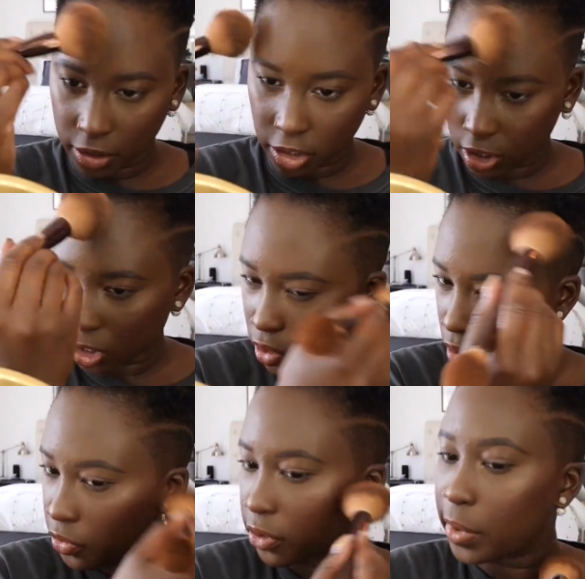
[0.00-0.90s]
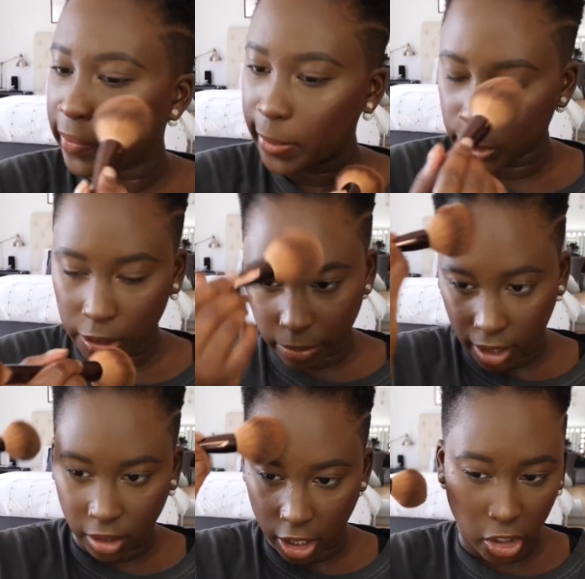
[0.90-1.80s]
just go over my face with
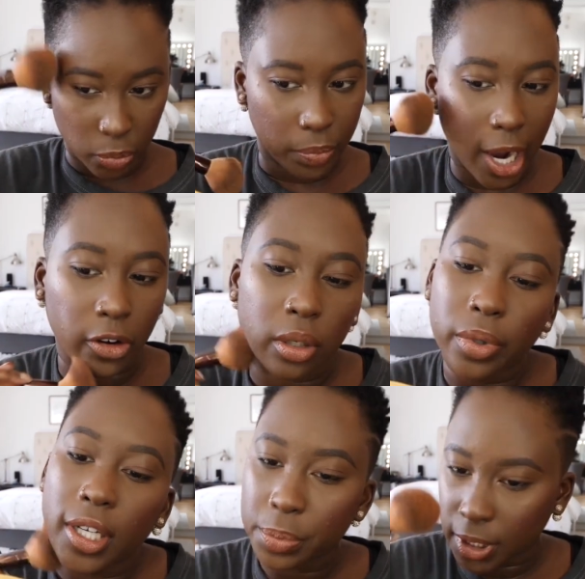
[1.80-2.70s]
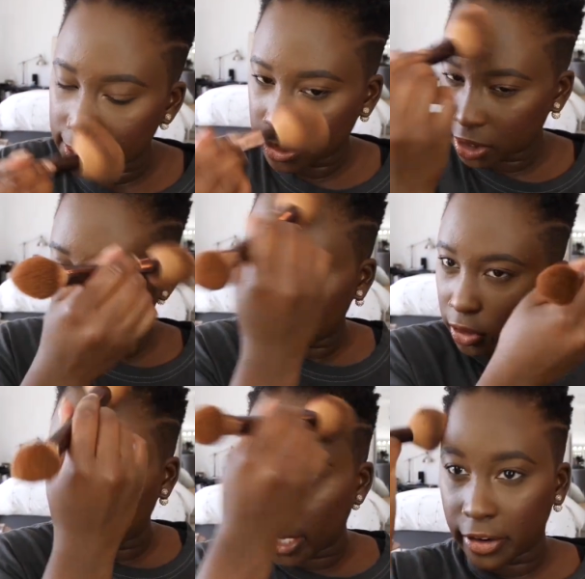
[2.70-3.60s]
my large powder brush because there's like
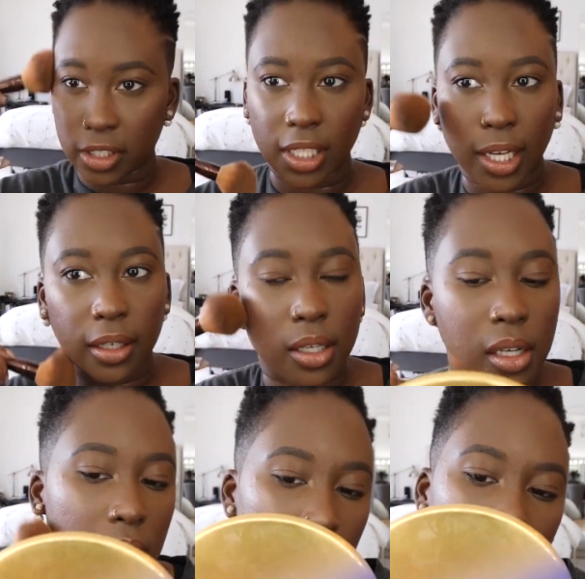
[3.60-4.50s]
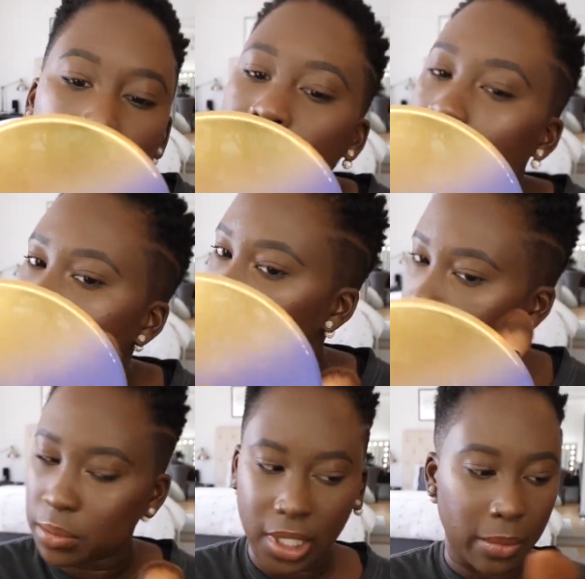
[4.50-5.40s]
little hairs that
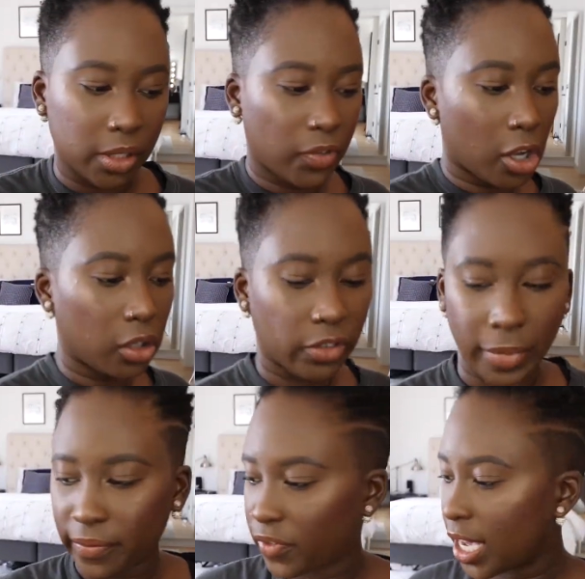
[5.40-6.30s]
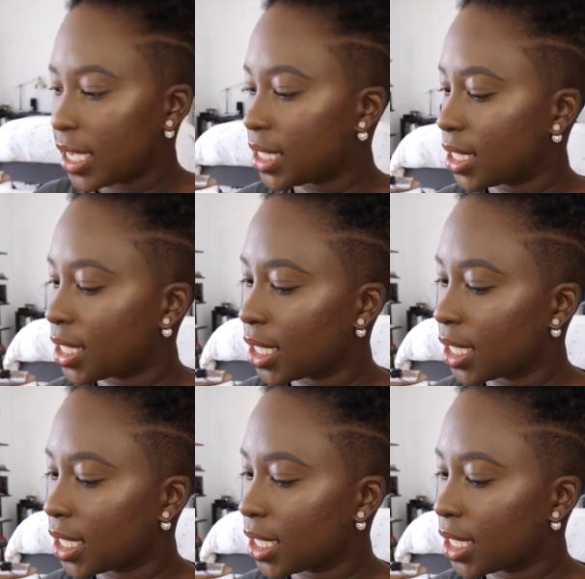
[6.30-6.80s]
sometimes fall over my face.